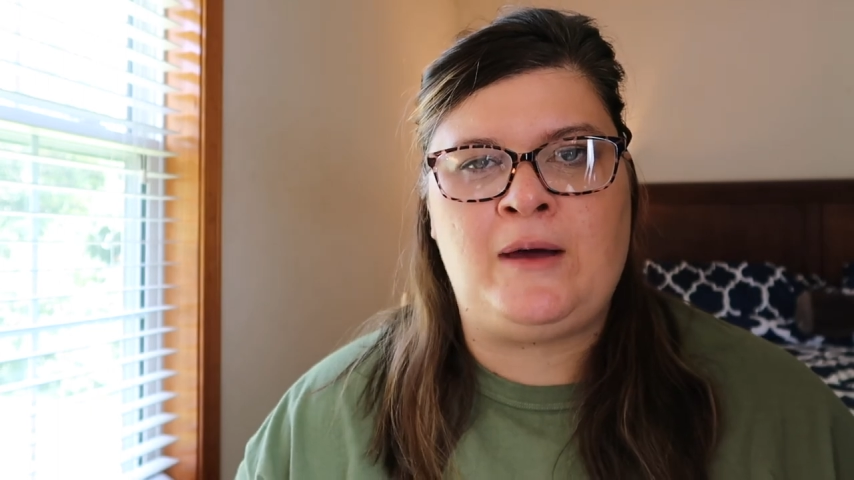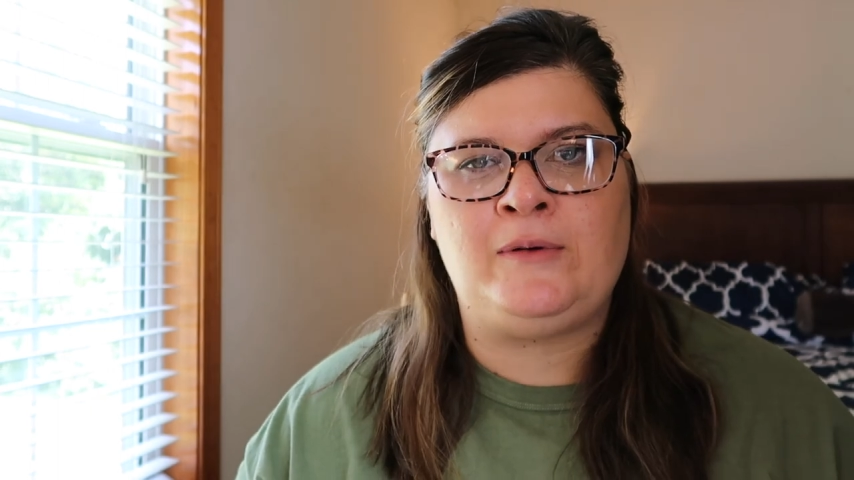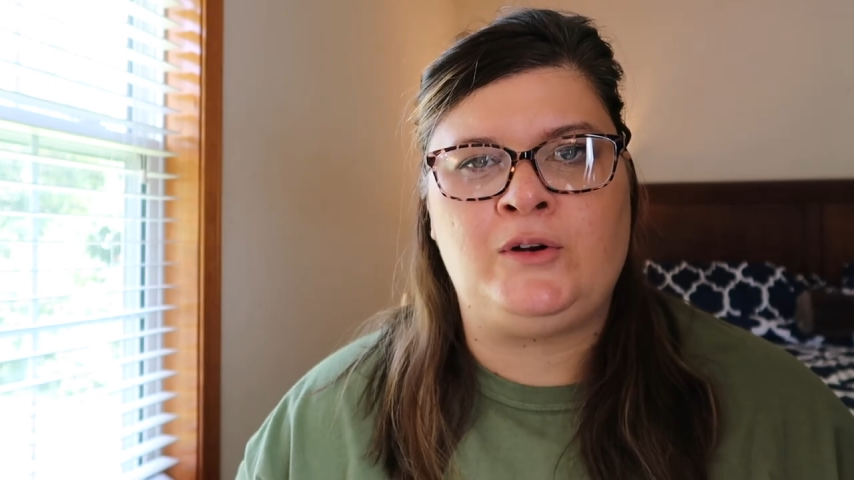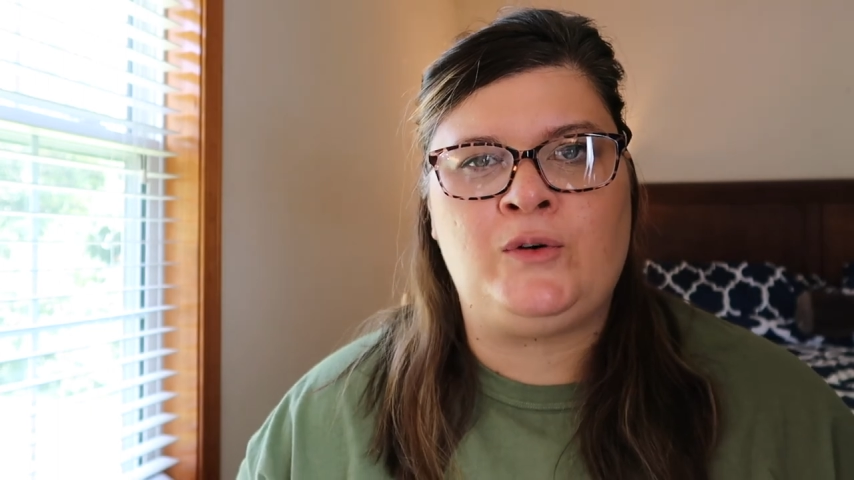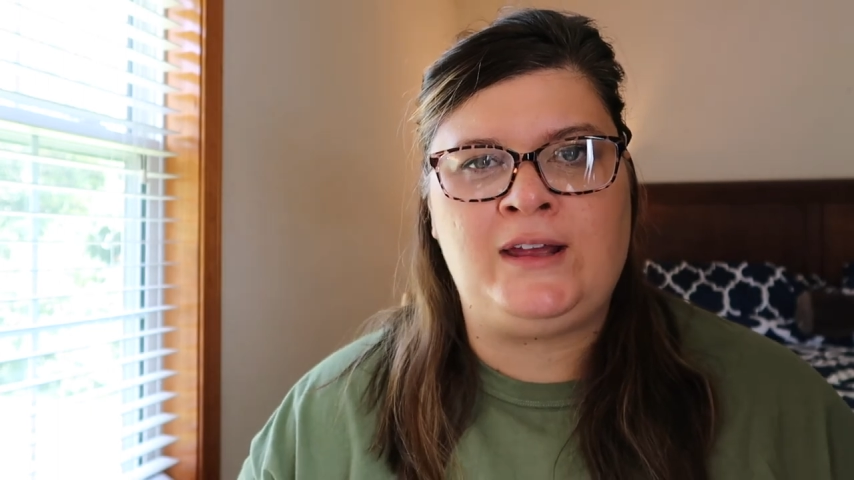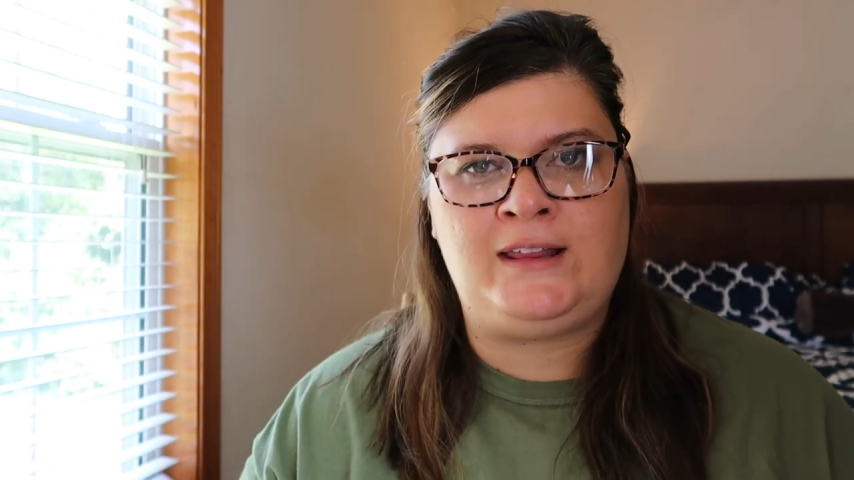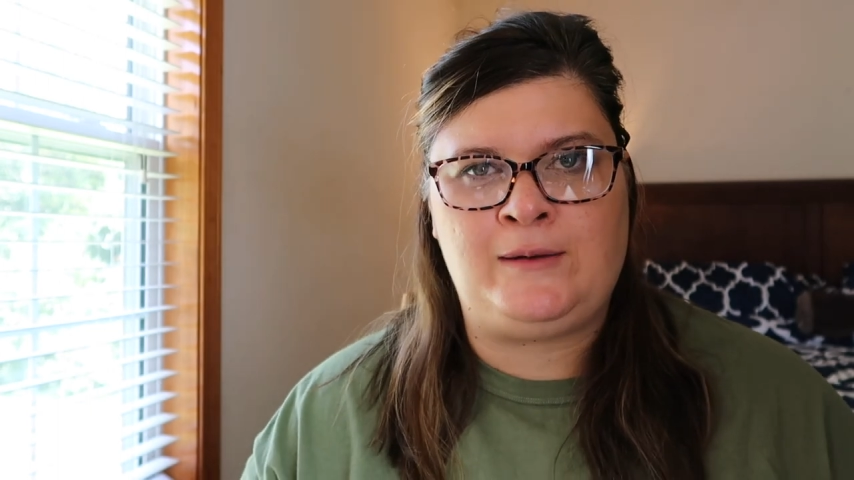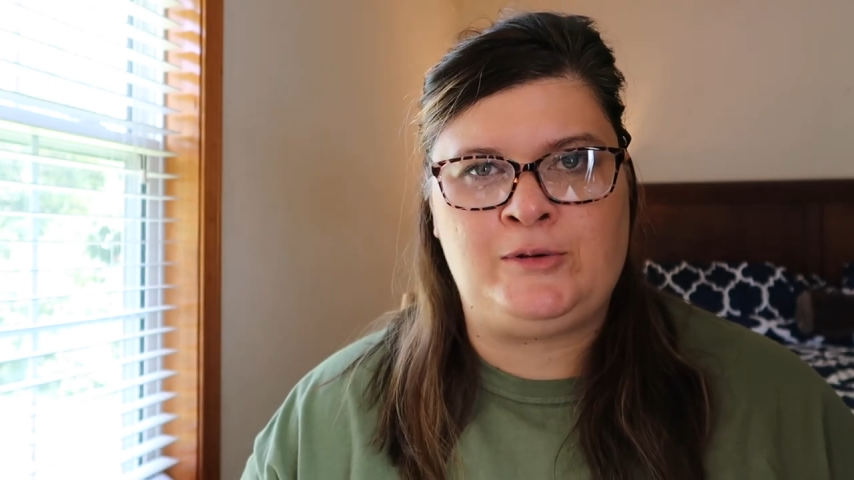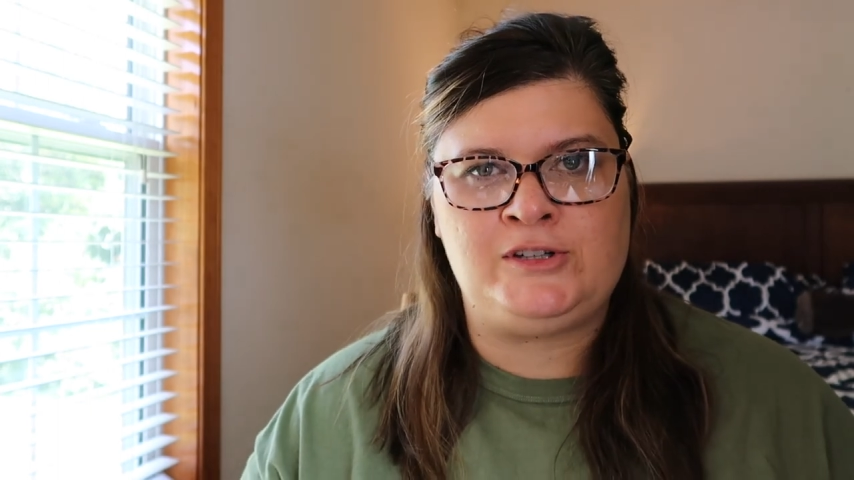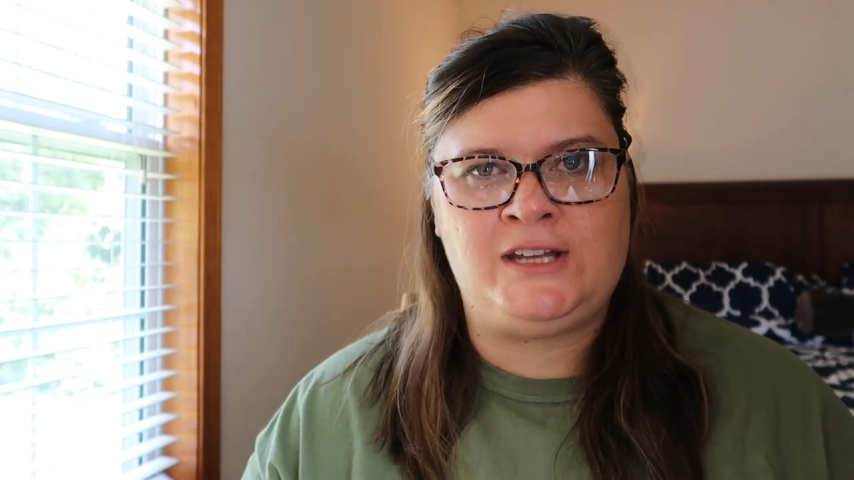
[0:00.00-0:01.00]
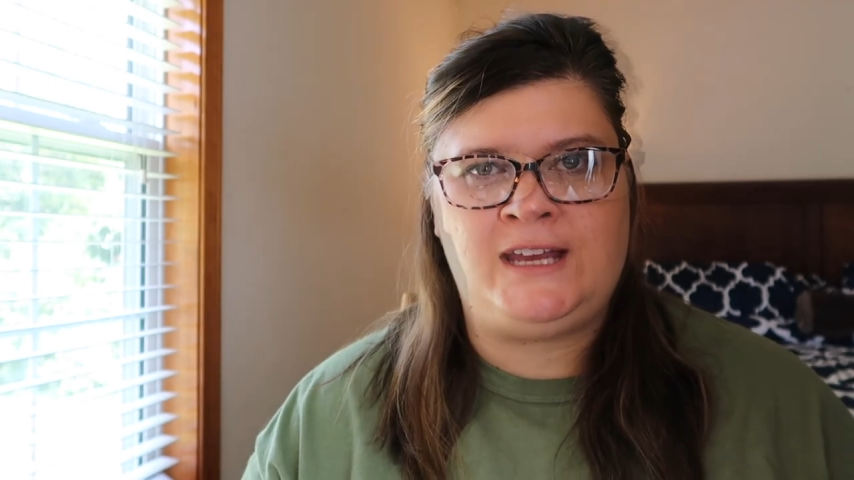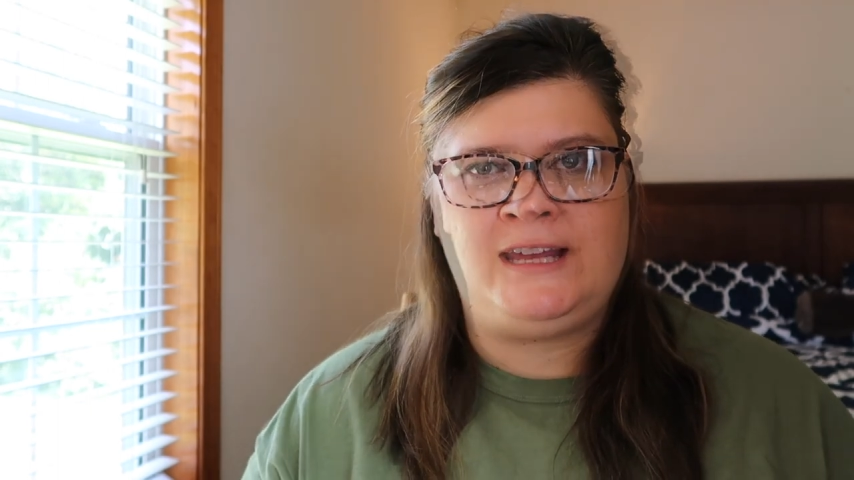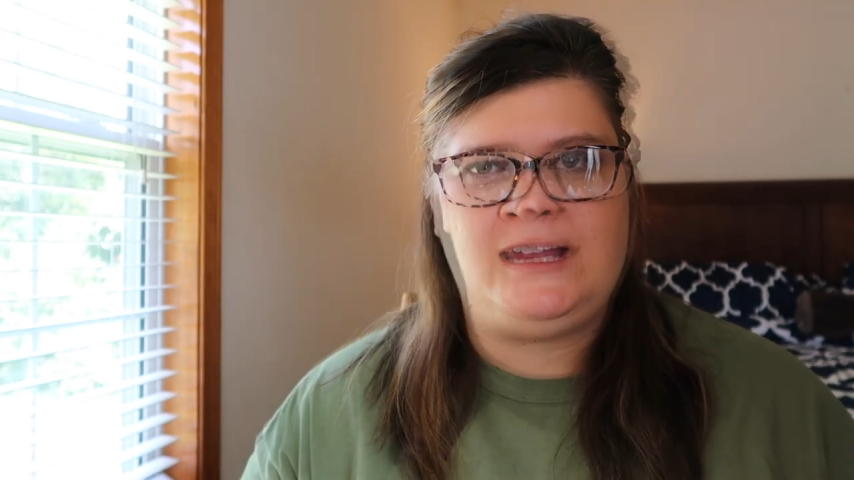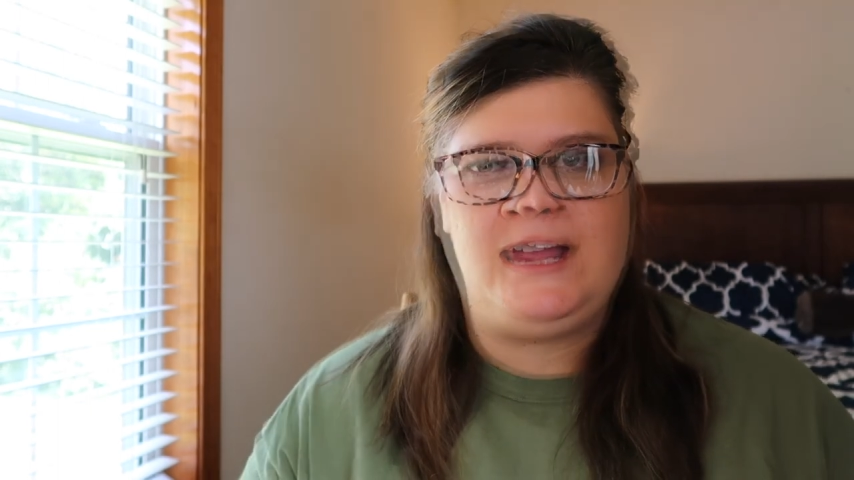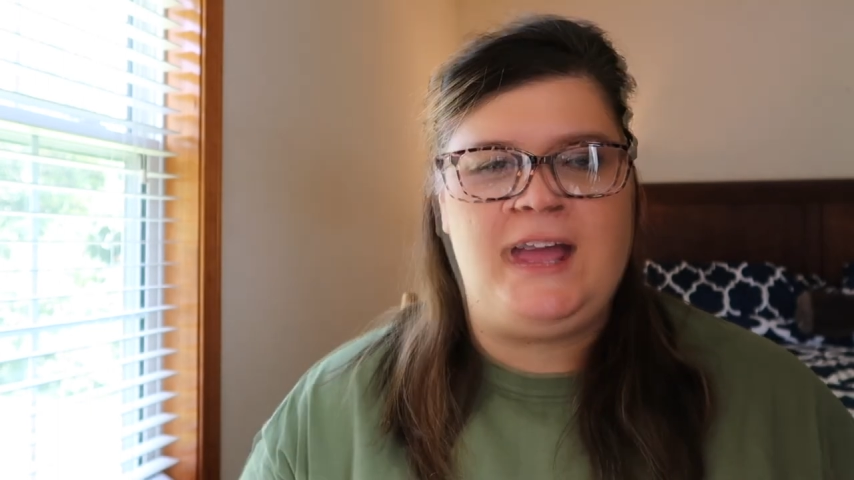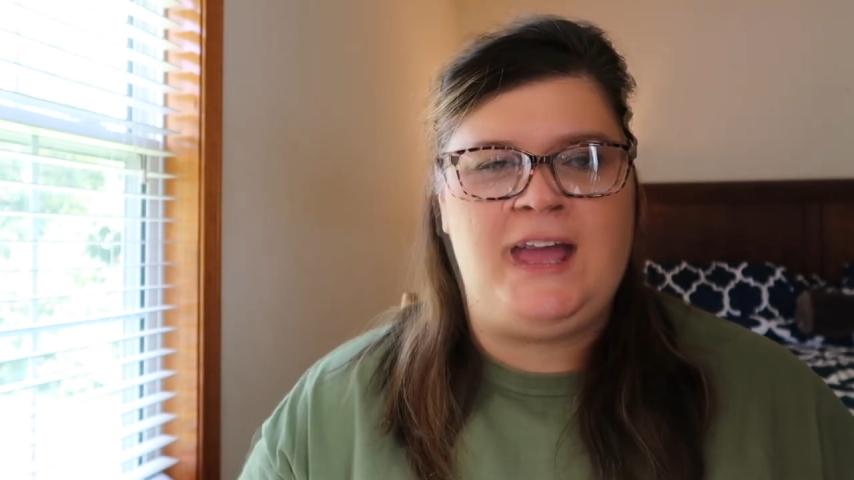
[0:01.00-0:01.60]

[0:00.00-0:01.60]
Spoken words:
I would greatly appreciate it.